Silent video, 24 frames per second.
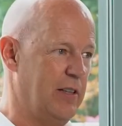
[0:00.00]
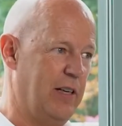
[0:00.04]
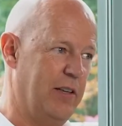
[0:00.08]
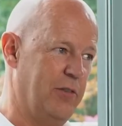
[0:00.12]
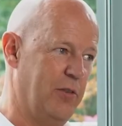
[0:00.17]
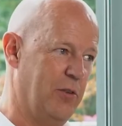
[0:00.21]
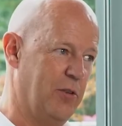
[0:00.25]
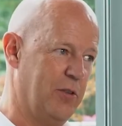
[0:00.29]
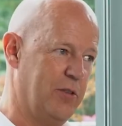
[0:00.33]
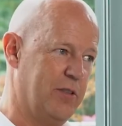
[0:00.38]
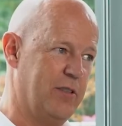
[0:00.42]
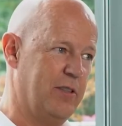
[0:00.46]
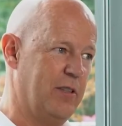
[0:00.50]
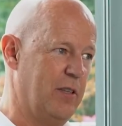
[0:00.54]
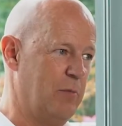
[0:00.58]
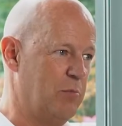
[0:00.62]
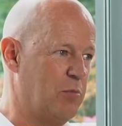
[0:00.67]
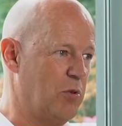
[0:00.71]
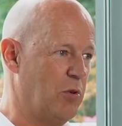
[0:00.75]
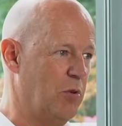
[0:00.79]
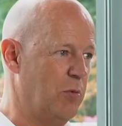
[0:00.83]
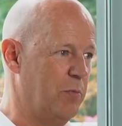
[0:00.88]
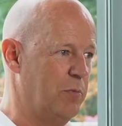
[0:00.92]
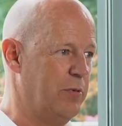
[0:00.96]
are not
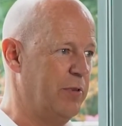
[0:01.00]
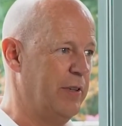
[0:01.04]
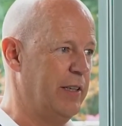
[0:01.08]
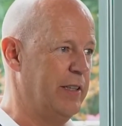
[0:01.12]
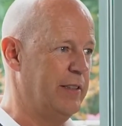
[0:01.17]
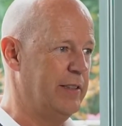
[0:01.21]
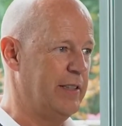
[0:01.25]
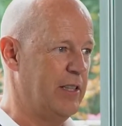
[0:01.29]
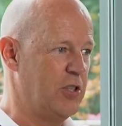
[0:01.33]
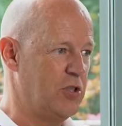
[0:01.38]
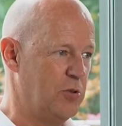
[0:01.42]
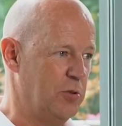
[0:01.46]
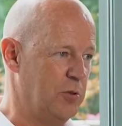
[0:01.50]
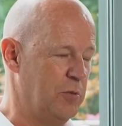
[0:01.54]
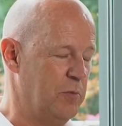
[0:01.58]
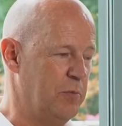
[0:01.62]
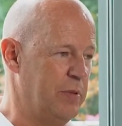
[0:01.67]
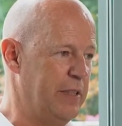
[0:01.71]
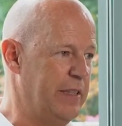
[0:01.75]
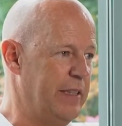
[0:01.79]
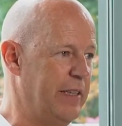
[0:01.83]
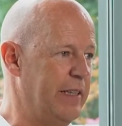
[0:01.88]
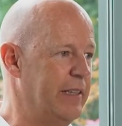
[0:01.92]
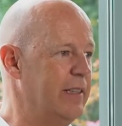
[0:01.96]
appropriate, they shouldn't
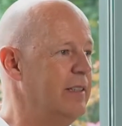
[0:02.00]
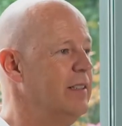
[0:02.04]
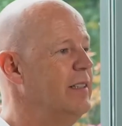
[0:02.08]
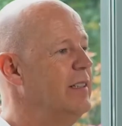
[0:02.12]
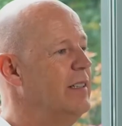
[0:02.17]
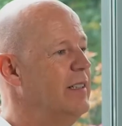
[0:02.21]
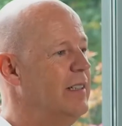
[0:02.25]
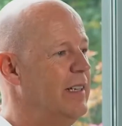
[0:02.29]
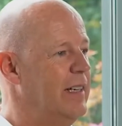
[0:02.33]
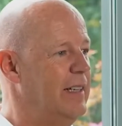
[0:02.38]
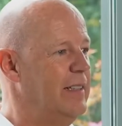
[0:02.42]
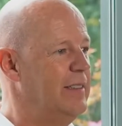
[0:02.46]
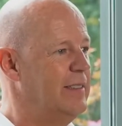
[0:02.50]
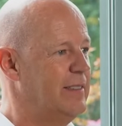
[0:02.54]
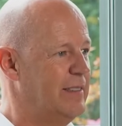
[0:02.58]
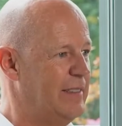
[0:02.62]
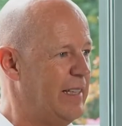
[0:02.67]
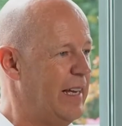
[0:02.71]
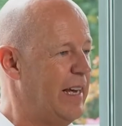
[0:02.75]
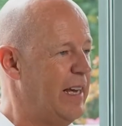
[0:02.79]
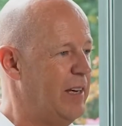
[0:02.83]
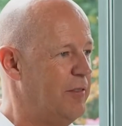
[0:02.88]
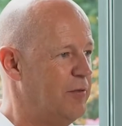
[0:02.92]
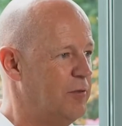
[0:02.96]
be there, and
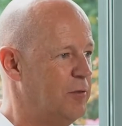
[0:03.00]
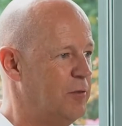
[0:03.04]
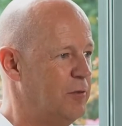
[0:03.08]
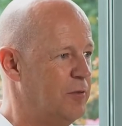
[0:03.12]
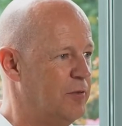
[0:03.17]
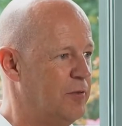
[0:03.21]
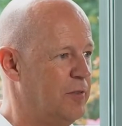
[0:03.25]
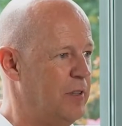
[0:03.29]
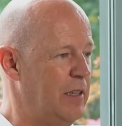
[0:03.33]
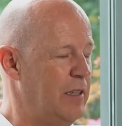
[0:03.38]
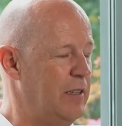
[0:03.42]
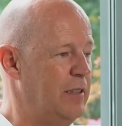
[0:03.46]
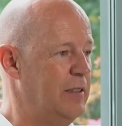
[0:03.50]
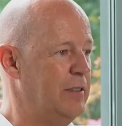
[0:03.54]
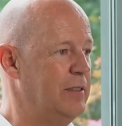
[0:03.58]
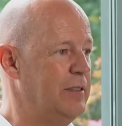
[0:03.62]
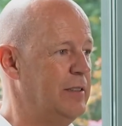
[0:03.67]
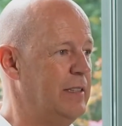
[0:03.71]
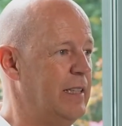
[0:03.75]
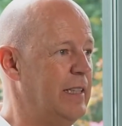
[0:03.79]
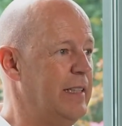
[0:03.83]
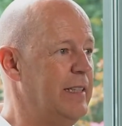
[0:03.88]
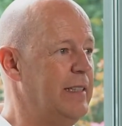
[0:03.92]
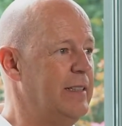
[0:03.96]
they have to
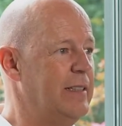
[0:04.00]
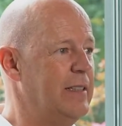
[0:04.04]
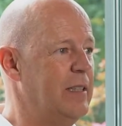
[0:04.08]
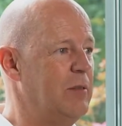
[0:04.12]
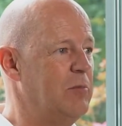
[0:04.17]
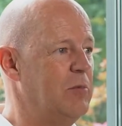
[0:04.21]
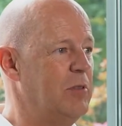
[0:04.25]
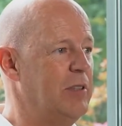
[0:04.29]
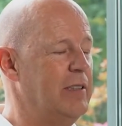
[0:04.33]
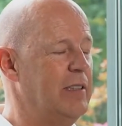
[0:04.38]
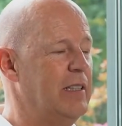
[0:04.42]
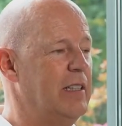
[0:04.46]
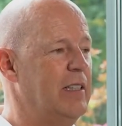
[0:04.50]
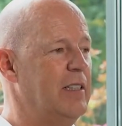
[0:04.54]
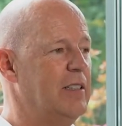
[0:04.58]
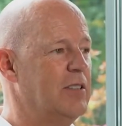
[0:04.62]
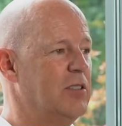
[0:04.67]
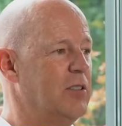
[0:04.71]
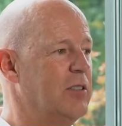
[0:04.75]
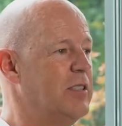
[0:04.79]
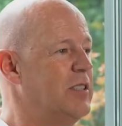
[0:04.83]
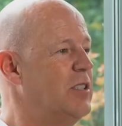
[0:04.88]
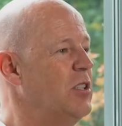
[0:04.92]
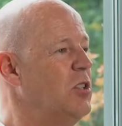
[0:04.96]
delete them, right?
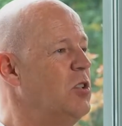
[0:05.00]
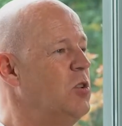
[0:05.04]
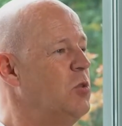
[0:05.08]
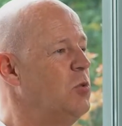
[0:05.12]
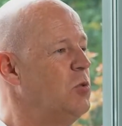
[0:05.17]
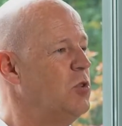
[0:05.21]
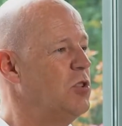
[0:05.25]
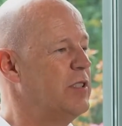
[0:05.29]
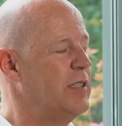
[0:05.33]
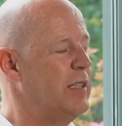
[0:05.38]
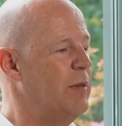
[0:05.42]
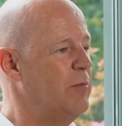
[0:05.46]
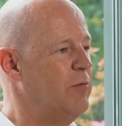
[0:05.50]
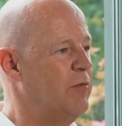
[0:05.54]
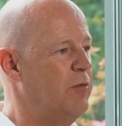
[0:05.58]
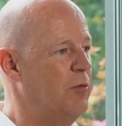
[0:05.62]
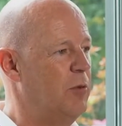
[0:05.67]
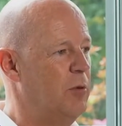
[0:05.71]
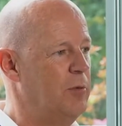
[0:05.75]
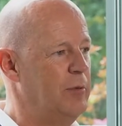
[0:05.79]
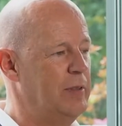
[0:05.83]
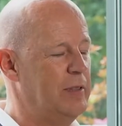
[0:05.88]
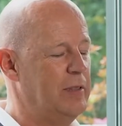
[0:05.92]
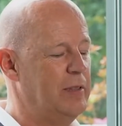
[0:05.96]
So it's a huge step
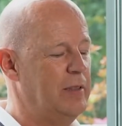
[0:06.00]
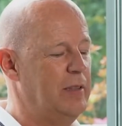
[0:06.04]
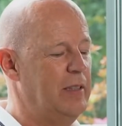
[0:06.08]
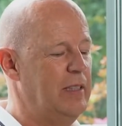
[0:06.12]
forward.